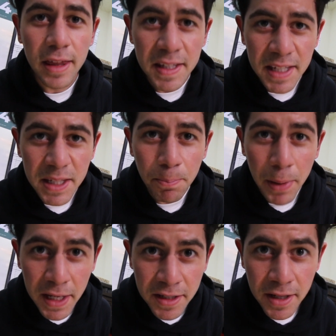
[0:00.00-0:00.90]
This is
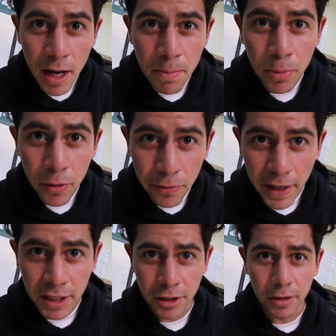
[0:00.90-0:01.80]
pizza
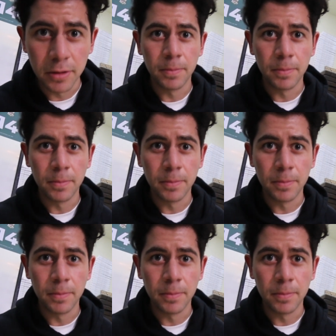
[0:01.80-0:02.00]
perfection.